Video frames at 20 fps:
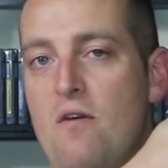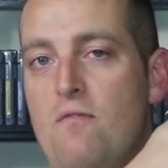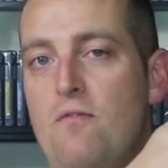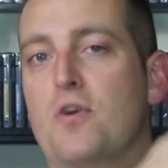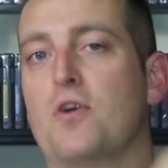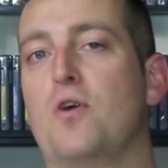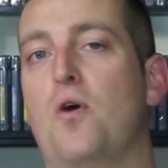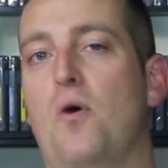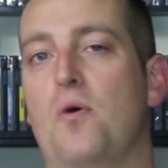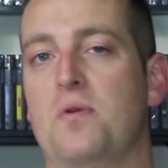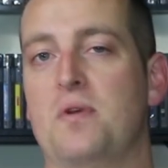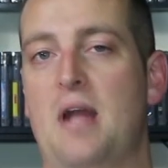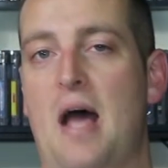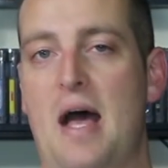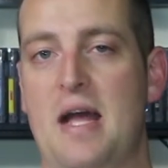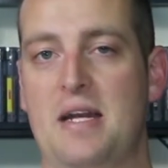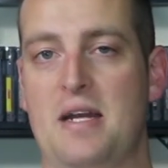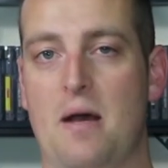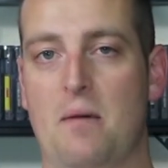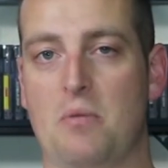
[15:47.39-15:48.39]
for
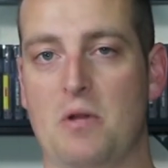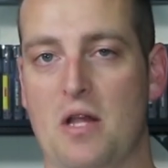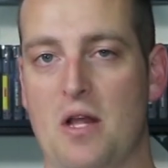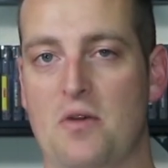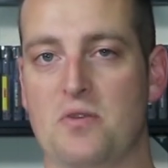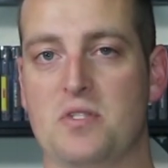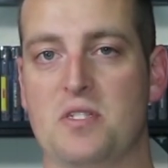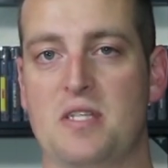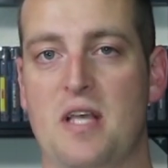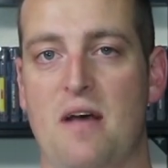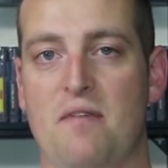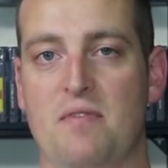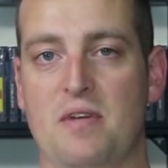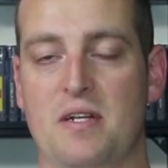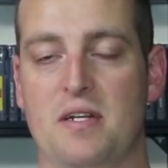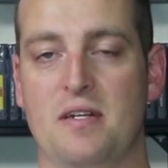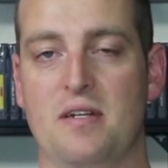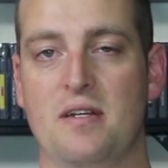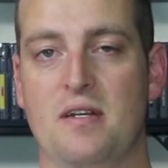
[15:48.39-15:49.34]
Goldeneye 007.